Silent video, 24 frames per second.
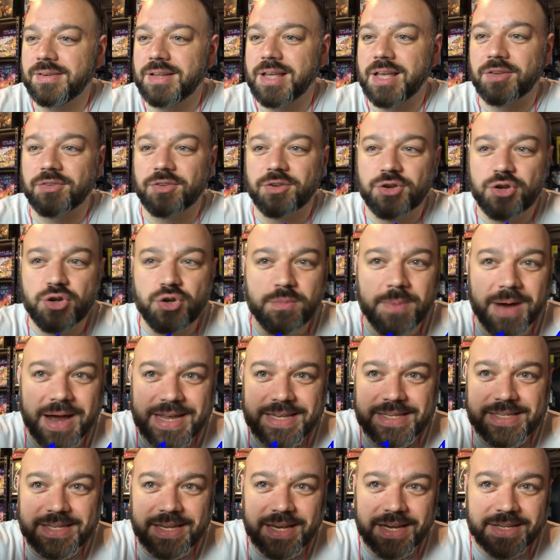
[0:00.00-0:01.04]
Yeah, it's a
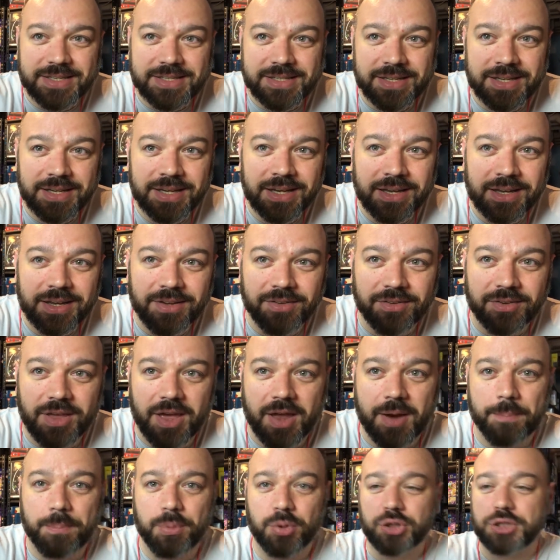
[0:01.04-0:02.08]
2x6. It's
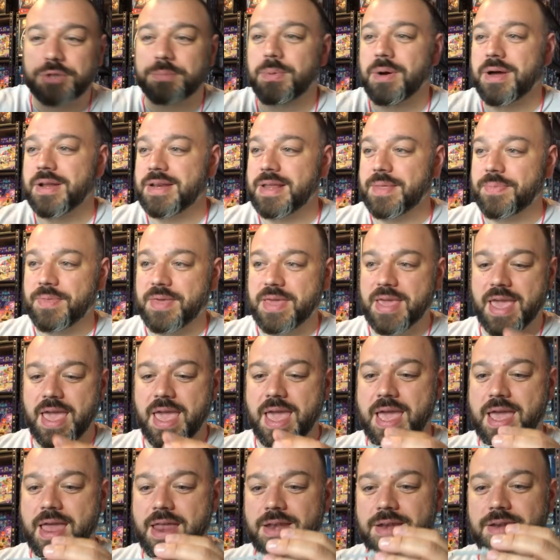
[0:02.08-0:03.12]
got a push button at the
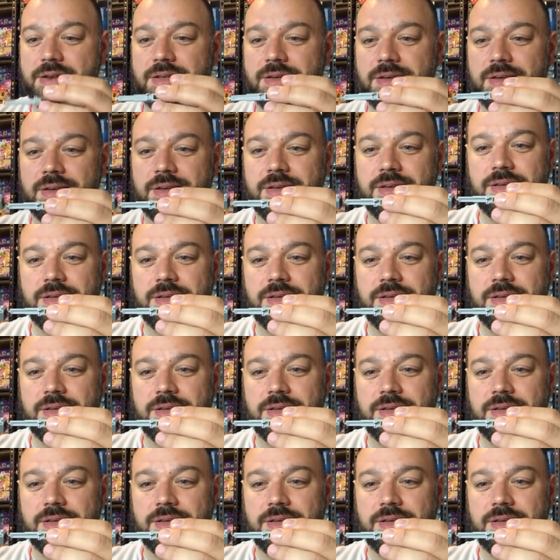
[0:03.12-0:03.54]
end.